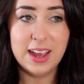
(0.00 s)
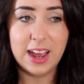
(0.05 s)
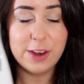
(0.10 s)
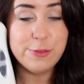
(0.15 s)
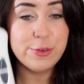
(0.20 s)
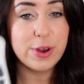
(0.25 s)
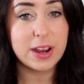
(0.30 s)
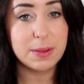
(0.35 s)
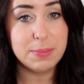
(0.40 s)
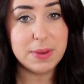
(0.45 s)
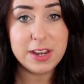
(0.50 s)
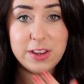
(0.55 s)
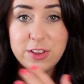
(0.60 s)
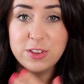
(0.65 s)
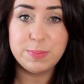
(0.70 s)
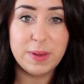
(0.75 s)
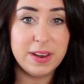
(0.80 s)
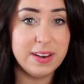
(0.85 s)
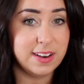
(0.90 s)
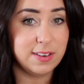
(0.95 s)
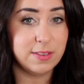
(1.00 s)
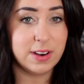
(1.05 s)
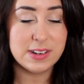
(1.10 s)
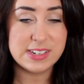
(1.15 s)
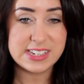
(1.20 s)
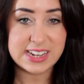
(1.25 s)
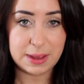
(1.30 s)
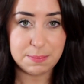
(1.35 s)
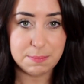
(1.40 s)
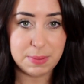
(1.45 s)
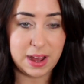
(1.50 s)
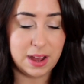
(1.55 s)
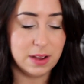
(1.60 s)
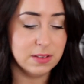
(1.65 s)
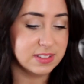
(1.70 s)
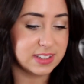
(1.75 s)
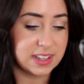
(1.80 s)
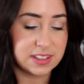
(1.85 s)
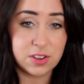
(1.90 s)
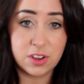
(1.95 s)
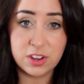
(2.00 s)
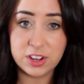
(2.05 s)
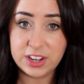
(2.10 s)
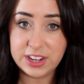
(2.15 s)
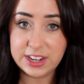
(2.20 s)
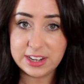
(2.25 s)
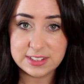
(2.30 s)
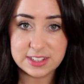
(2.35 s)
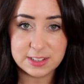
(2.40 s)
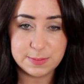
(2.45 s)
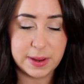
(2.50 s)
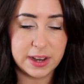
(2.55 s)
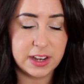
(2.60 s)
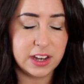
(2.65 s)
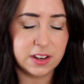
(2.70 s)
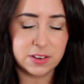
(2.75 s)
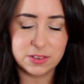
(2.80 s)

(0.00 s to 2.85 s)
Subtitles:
I'd recommend you spending around £10. That's all you need to spend.